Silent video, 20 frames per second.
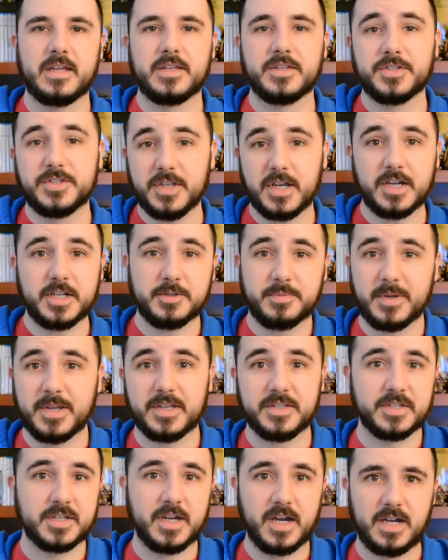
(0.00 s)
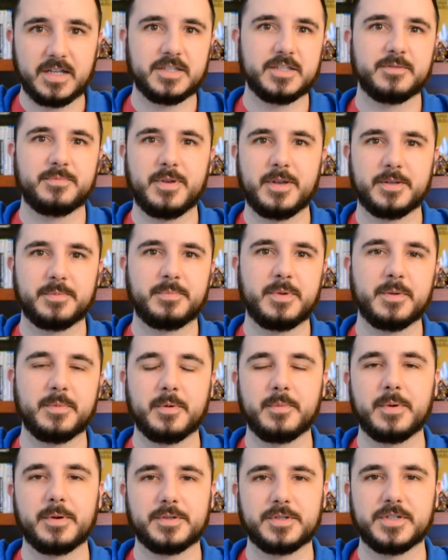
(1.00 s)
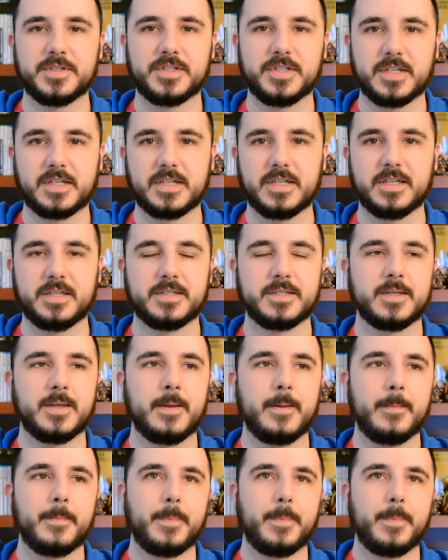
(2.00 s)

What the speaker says: sucks because it causes people motion sickness,